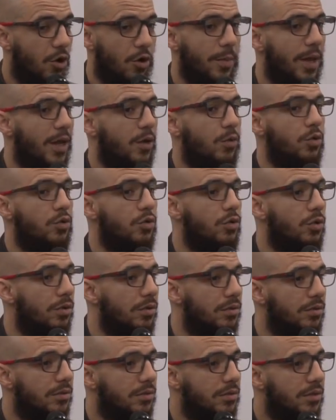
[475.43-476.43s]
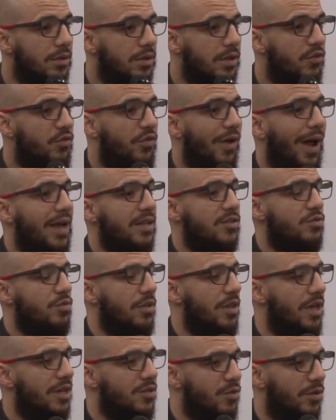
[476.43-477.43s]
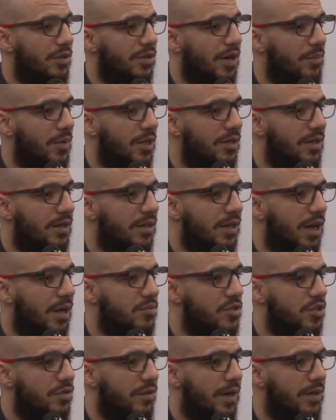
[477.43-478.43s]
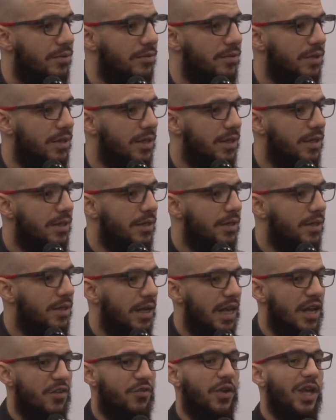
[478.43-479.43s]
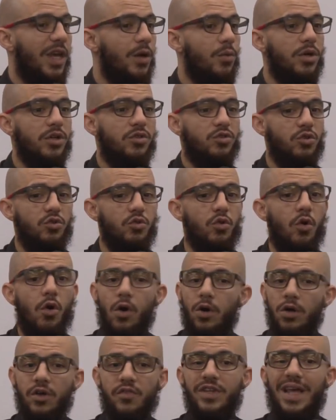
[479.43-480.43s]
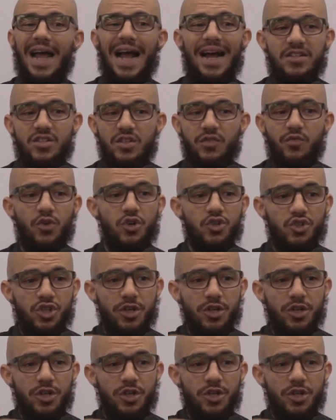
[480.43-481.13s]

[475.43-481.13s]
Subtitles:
go make wudu, fast with us when Ramadan comes around. If he were to do all of the acts of